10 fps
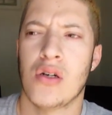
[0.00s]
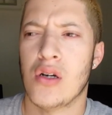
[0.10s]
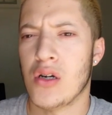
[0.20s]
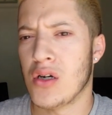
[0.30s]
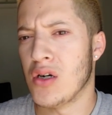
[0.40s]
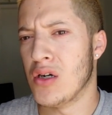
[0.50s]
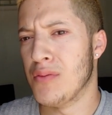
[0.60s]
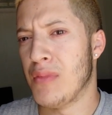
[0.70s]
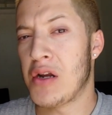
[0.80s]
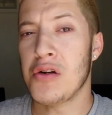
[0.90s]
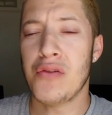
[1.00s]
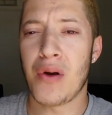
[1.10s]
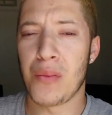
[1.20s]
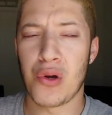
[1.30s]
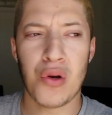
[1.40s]
Um, I don't know
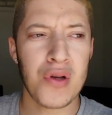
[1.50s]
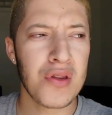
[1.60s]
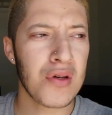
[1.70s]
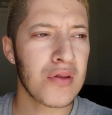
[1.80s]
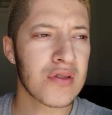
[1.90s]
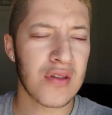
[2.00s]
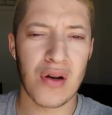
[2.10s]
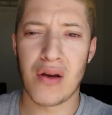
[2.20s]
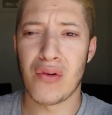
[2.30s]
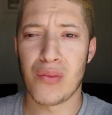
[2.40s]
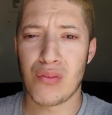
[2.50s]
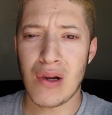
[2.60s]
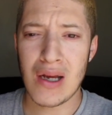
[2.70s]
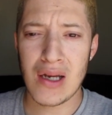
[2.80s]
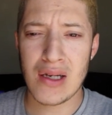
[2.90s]
if I'm going though because I don't have a
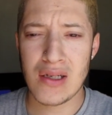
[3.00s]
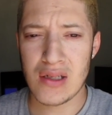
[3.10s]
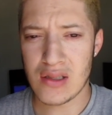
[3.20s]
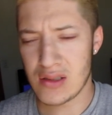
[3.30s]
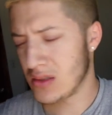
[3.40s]
ride.